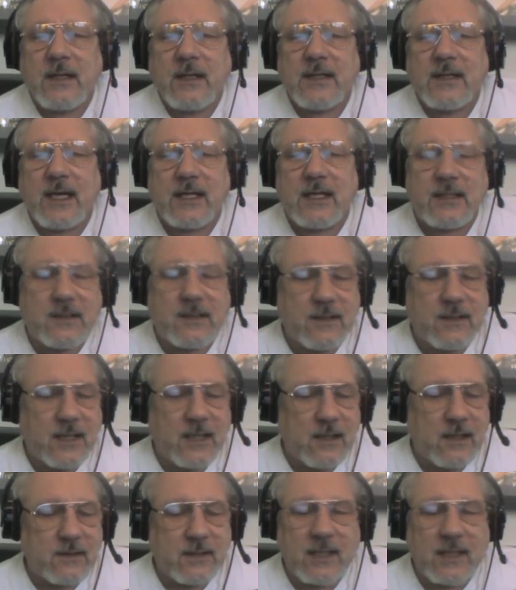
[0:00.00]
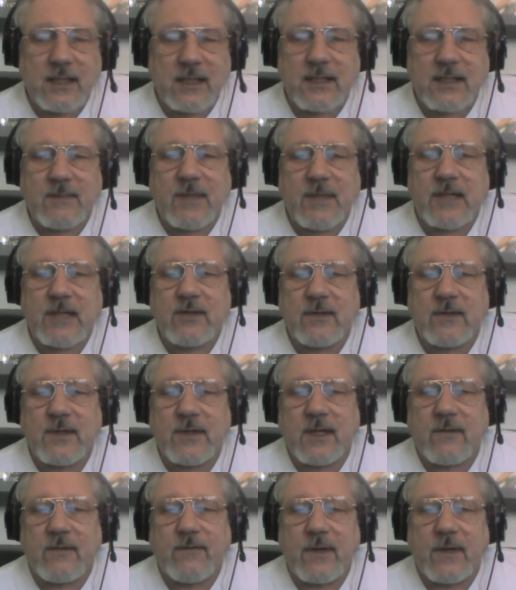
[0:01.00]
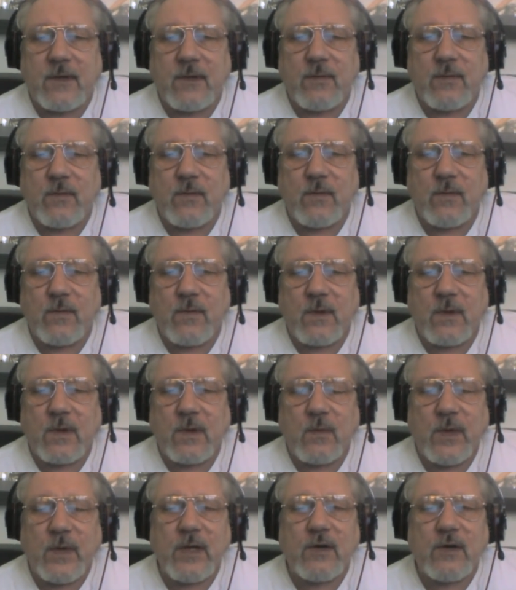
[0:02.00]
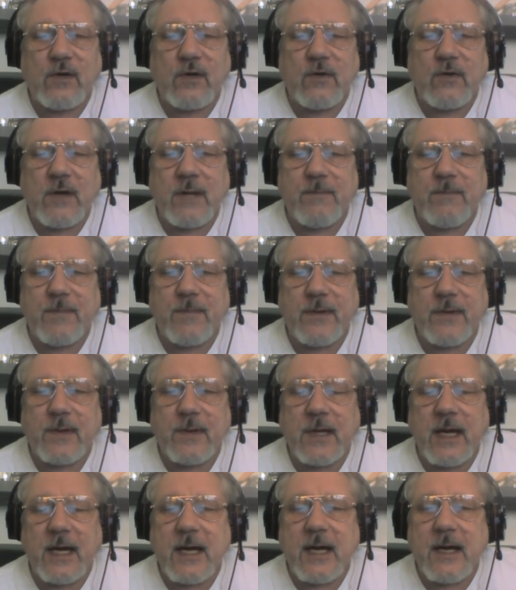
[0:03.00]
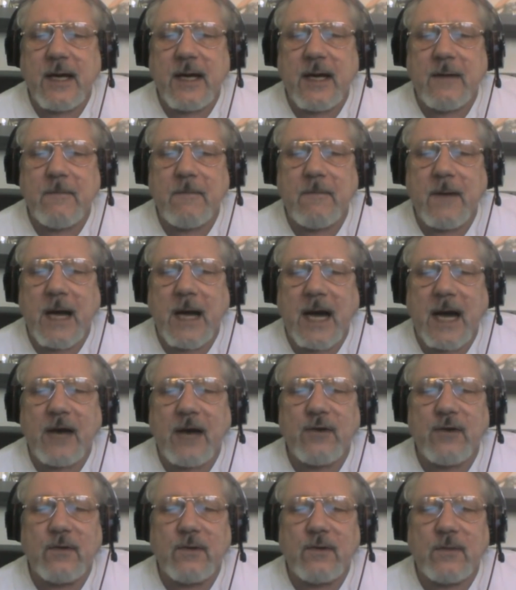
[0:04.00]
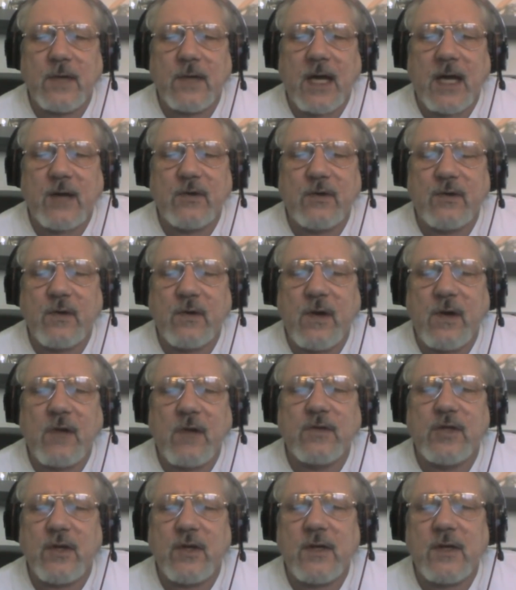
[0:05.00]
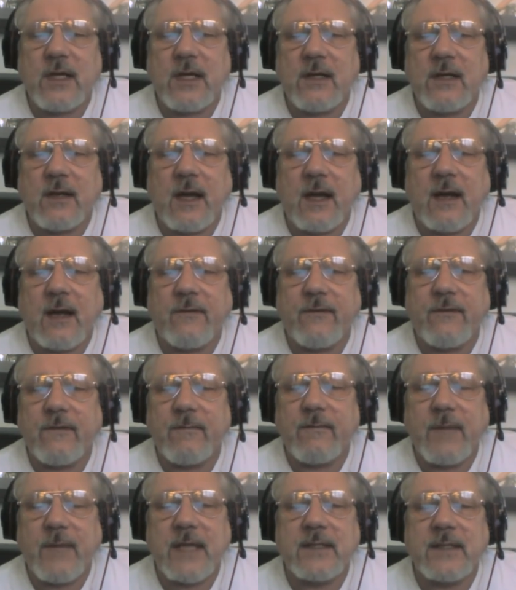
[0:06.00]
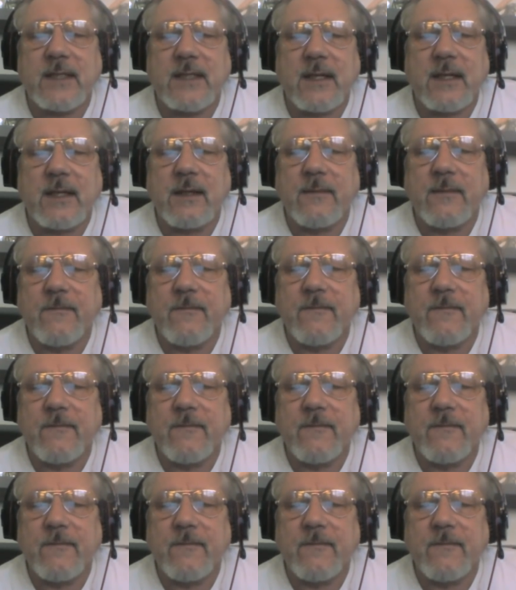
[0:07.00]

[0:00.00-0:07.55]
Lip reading: Tell us about yourself. Where you grew up, how your whole journey in life, basically.